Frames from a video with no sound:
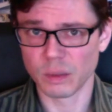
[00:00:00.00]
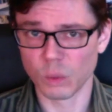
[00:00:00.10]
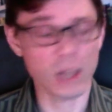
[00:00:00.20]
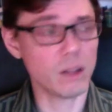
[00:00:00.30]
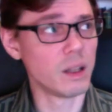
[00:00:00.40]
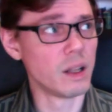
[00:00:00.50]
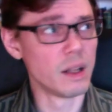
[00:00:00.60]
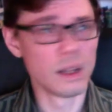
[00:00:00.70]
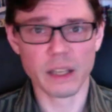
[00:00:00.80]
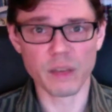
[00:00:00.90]
Well,
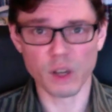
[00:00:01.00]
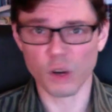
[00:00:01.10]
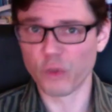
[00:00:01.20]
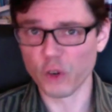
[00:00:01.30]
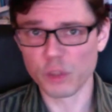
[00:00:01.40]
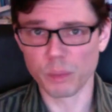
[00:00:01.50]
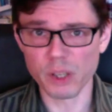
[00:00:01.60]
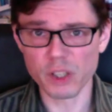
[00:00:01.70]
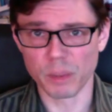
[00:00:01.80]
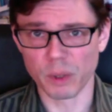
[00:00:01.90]
given our first
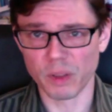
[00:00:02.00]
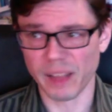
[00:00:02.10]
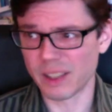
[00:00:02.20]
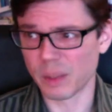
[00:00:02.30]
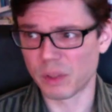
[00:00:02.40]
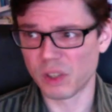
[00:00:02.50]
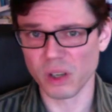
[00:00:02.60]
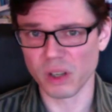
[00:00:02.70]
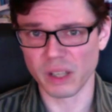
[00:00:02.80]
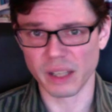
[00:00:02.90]
principle, that's
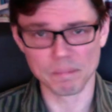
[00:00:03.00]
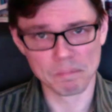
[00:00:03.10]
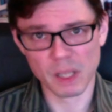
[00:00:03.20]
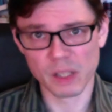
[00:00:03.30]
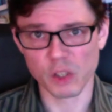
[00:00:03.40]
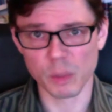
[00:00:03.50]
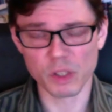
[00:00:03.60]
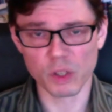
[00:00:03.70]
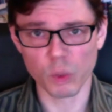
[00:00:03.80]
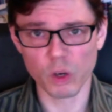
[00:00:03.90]
absurd and so
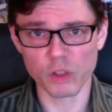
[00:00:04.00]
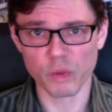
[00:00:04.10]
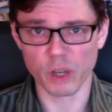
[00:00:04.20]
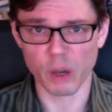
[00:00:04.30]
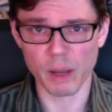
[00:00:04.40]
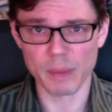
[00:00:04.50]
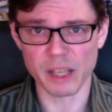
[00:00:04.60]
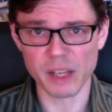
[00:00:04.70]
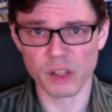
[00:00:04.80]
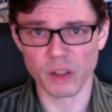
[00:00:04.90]
much the worse for
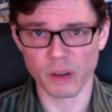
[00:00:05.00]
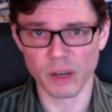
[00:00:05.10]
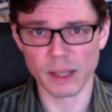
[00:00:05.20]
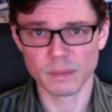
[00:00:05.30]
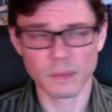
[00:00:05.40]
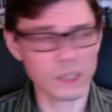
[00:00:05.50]
cohabitation theory.